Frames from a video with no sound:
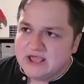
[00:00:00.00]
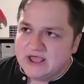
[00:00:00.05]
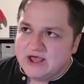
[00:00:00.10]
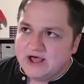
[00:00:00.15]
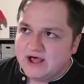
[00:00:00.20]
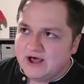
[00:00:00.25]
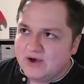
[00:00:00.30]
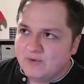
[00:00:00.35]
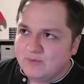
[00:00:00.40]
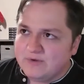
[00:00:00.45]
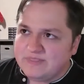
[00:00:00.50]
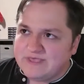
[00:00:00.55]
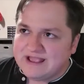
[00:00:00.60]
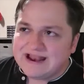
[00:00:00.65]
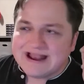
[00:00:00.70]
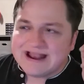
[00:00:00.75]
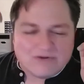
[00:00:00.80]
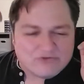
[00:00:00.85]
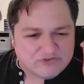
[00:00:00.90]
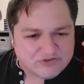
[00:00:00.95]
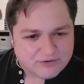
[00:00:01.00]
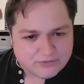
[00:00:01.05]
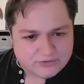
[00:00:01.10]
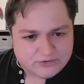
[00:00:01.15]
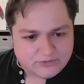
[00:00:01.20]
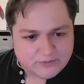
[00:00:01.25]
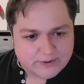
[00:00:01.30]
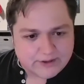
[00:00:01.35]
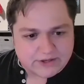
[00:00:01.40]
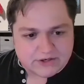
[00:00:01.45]
When they announced they were
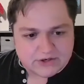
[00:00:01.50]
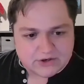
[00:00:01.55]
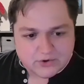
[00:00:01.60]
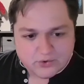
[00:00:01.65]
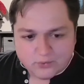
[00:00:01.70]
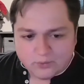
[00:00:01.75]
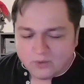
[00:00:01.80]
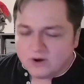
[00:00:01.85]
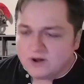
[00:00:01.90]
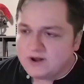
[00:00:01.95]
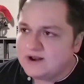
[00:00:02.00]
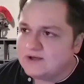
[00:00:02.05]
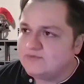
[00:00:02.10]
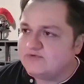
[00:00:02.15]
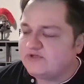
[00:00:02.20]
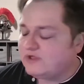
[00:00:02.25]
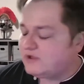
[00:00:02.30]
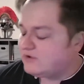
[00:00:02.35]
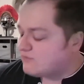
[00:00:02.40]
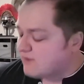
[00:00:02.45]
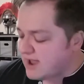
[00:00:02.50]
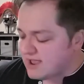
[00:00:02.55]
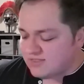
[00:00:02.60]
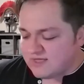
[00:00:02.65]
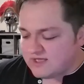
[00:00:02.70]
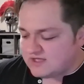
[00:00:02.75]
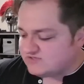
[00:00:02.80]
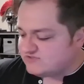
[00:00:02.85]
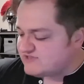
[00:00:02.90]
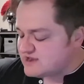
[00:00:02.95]
doing a new one, I was like, great,
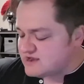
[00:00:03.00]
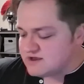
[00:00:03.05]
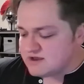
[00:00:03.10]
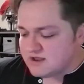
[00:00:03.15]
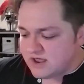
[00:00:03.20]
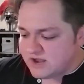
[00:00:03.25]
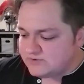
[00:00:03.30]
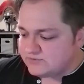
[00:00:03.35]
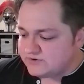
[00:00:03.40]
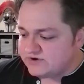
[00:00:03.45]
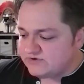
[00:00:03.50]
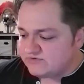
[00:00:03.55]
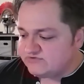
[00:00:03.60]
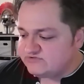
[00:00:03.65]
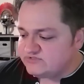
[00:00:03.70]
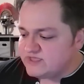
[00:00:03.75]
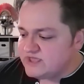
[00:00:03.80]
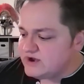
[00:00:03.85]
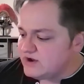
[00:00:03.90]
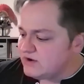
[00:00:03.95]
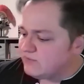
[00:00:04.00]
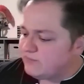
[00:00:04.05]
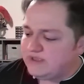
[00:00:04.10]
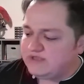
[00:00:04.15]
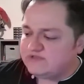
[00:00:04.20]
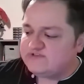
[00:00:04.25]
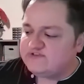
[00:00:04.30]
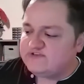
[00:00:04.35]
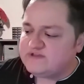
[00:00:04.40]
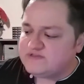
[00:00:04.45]
they can set it 100 years later.
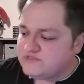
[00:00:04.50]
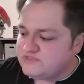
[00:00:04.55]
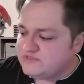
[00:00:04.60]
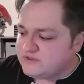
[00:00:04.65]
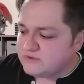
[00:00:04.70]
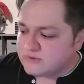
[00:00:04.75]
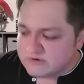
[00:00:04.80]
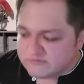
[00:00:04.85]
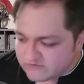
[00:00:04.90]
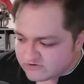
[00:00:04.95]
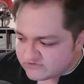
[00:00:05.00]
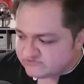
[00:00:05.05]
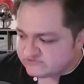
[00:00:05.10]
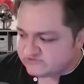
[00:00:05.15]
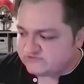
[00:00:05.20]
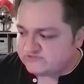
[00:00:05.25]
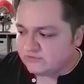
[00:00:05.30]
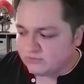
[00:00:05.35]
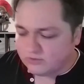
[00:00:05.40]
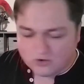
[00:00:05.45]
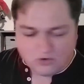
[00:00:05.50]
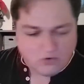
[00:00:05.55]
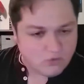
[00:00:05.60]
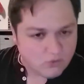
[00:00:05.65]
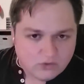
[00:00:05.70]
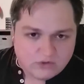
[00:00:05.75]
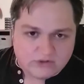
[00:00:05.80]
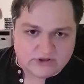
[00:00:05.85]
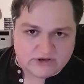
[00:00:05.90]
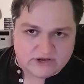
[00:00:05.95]
We can see that the universe is still
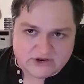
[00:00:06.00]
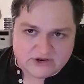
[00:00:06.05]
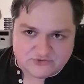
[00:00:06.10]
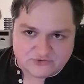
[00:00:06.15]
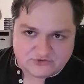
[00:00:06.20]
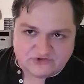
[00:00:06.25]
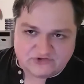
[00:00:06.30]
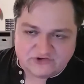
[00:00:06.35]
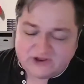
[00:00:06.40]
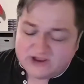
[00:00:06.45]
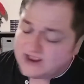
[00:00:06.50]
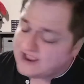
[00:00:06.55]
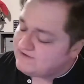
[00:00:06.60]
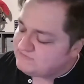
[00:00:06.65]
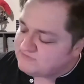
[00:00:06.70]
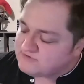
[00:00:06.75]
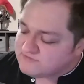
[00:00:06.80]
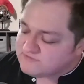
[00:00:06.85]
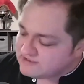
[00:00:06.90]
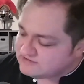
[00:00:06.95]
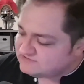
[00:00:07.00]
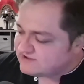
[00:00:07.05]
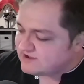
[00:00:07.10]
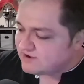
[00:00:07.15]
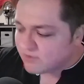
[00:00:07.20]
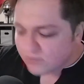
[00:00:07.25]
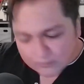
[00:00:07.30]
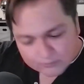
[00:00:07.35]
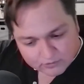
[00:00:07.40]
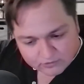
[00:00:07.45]
cool and interesting after that
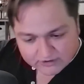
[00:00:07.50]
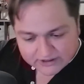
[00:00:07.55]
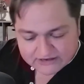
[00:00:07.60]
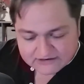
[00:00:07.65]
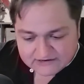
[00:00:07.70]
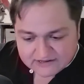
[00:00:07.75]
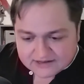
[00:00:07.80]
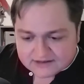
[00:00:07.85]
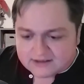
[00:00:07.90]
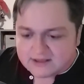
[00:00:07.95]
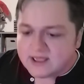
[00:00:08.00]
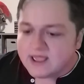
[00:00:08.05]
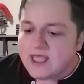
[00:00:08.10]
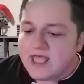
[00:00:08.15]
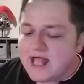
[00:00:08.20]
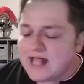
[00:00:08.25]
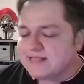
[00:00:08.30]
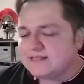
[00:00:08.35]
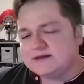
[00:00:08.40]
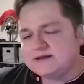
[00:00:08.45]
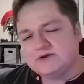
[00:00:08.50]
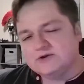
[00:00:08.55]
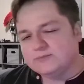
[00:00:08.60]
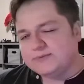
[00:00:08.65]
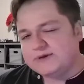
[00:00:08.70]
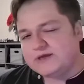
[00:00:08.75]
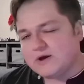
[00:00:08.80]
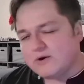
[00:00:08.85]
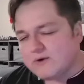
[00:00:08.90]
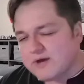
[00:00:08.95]
terrible ending, and then
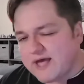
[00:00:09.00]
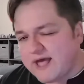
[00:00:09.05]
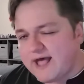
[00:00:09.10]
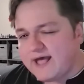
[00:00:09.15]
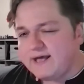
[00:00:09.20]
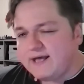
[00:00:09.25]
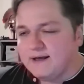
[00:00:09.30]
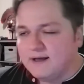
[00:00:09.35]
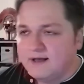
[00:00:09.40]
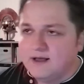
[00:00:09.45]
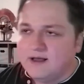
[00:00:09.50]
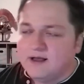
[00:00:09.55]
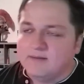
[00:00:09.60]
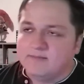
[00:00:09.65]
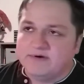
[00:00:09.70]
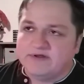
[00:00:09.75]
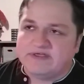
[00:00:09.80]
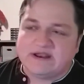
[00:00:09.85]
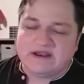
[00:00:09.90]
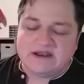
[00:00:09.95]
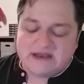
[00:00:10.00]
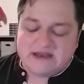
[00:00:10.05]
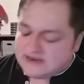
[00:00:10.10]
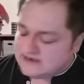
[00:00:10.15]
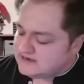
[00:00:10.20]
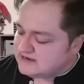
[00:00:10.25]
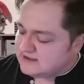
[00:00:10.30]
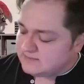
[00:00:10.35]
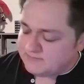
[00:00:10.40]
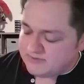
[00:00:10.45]
it'll be okay. But then it
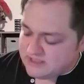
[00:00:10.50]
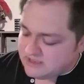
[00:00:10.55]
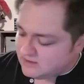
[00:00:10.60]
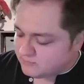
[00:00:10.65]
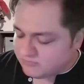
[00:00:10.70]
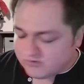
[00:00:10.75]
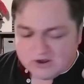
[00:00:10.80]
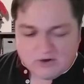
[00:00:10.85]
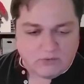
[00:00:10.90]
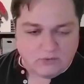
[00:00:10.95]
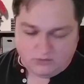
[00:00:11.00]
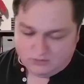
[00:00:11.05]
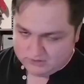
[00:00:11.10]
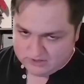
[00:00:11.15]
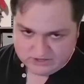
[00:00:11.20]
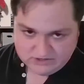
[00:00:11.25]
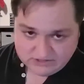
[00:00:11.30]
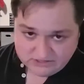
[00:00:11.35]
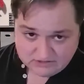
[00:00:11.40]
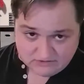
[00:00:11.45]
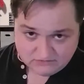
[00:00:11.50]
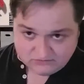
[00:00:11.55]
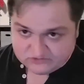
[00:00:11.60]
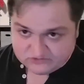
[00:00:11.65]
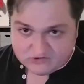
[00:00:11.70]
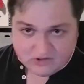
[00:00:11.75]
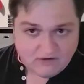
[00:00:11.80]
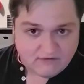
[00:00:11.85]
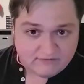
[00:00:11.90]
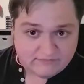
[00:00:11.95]
ended up being a prequel, and it didn't
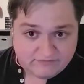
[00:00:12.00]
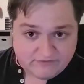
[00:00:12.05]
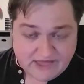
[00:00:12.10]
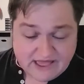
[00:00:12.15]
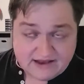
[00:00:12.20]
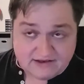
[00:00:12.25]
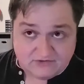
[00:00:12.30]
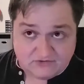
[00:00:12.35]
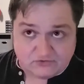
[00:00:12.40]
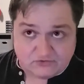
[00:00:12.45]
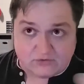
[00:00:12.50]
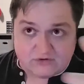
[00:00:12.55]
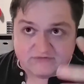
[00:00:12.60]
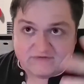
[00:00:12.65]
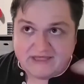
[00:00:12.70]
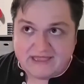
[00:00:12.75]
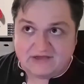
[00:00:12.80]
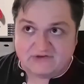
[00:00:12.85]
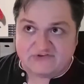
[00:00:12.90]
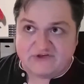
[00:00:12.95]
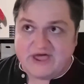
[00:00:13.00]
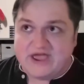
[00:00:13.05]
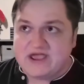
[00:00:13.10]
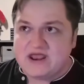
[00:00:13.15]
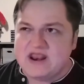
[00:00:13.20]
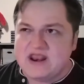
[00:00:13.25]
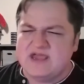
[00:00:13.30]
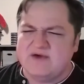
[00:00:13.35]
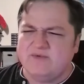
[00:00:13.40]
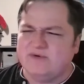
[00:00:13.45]
solve that sort of
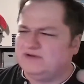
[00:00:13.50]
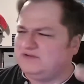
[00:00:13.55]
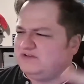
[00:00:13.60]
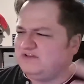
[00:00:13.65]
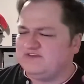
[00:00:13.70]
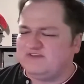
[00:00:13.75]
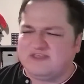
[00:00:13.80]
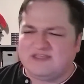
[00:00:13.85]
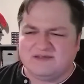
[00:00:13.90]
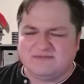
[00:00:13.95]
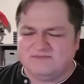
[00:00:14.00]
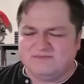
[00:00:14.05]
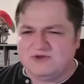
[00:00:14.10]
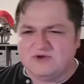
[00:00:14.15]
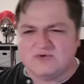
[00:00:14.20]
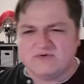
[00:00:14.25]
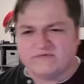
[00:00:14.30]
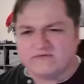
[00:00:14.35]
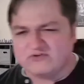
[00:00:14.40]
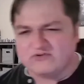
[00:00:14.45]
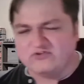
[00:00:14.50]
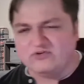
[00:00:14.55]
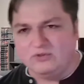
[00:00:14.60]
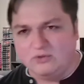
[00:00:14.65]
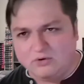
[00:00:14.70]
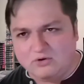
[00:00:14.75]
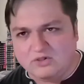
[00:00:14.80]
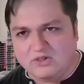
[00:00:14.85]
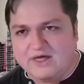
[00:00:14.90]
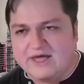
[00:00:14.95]
anxiety. What does the universe
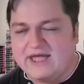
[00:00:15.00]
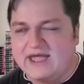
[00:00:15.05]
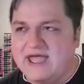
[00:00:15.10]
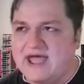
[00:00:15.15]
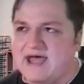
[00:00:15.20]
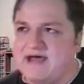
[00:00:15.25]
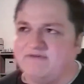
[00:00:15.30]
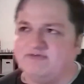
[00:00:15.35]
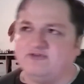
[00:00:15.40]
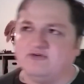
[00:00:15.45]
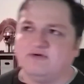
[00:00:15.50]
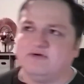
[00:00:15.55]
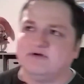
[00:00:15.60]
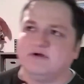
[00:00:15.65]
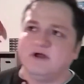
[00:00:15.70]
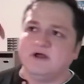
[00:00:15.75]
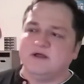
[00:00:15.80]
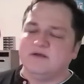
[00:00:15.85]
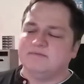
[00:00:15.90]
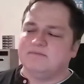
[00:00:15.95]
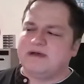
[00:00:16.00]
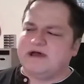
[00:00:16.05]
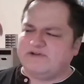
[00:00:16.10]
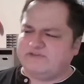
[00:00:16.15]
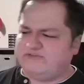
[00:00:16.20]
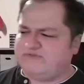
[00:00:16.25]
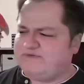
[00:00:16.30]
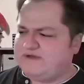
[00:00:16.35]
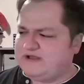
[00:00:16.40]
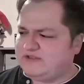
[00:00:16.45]
look like after
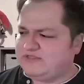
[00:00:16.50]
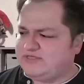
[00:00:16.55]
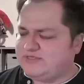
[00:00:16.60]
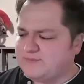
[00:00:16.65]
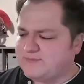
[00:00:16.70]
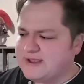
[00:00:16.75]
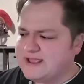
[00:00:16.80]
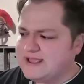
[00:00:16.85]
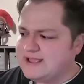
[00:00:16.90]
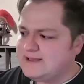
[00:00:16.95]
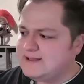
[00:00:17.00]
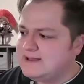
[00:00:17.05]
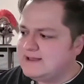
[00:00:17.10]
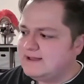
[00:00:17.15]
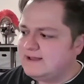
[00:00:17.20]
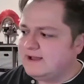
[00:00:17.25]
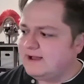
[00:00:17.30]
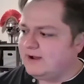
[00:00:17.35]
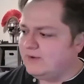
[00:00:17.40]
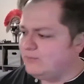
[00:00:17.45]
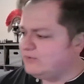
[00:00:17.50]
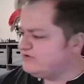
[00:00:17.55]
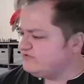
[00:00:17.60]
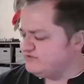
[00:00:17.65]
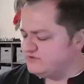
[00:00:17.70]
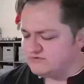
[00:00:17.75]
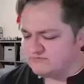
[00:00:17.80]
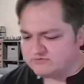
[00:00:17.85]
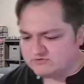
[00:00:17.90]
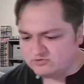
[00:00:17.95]
Mass Effect 3? What does
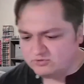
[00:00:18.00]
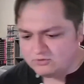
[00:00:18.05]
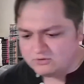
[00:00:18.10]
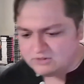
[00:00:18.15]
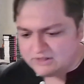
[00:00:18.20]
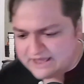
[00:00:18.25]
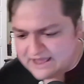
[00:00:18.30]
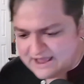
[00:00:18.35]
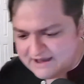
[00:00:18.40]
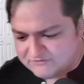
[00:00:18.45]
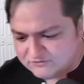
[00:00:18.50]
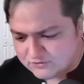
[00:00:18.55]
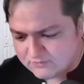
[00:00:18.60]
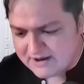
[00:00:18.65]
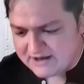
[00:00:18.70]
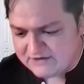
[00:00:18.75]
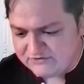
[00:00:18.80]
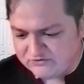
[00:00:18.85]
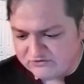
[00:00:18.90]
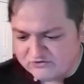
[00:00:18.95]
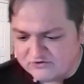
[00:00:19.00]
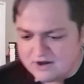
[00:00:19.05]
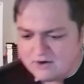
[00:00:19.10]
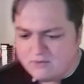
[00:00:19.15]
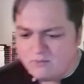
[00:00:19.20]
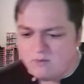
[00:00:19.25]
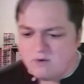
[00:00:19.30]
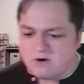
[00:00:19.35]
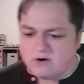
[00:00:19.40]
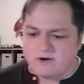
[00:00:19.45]
the universe look like after Rise of
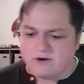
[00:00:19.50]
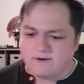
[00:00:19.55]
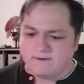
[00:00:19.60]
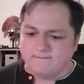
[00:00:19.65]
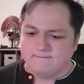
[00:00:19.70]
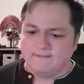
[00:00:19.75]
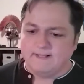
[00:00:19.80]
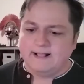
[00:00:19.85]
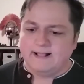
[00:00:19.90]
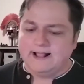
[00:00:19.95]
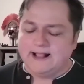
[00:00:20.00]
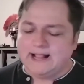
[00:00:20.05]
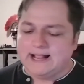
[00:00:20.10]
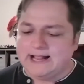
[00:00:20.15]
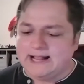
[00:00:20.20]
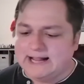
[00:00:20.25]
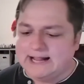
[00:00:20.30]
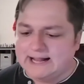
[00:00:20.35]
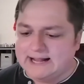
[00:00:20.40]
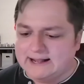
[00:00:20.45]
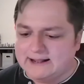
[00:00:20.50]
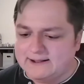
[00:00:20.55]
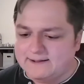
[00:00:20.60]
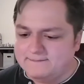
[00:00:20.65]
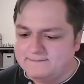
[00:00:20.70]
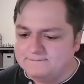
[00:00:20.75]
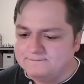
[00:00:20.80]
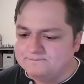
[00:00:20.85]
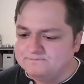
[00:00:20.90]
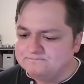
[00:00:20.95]
Skywalker? I